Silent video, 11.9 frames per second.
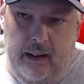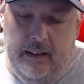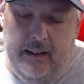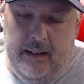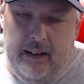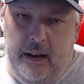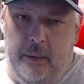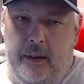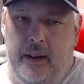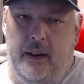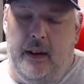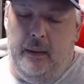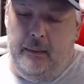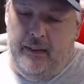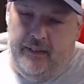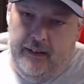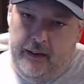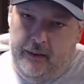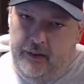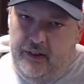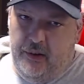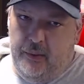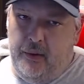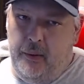Tonight I want to talk about the
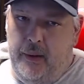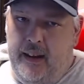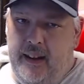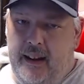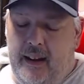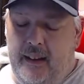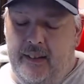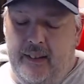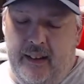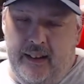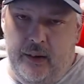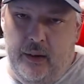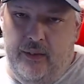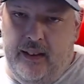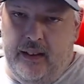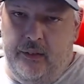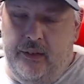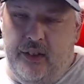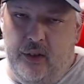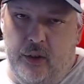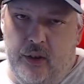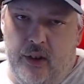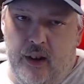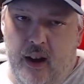differences between schizoaffective
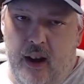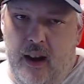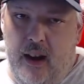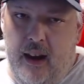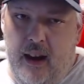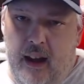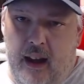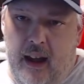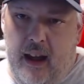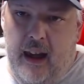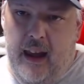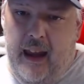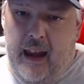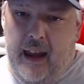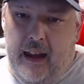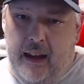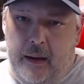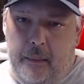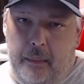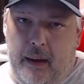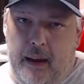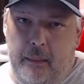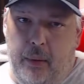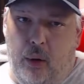disorder and
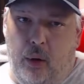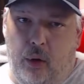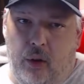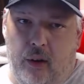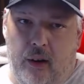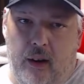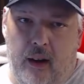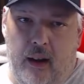bipolar